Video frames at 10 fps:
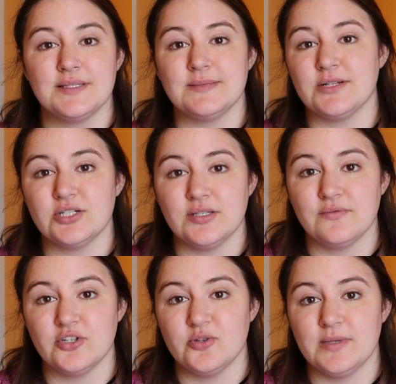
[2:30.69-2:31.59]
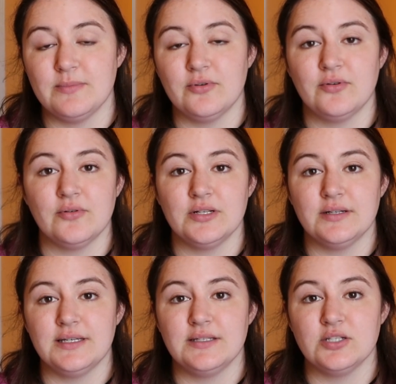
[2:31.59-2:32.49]
especially for new people who are
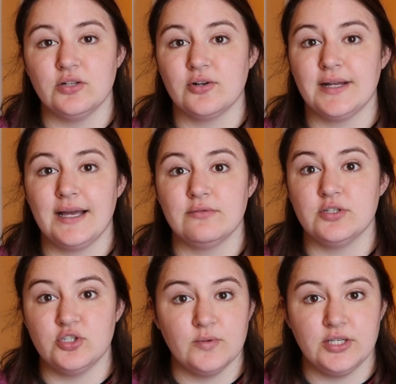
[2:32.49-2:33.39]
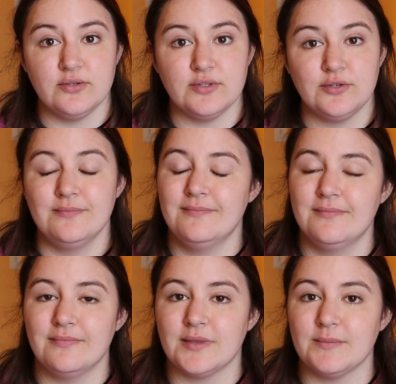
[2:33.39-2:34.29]
looking to learn how to do what you do,
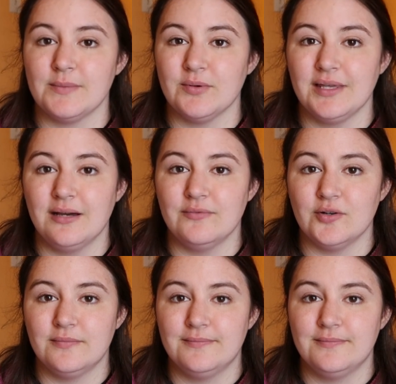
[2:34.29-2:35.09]
that might be really helpful.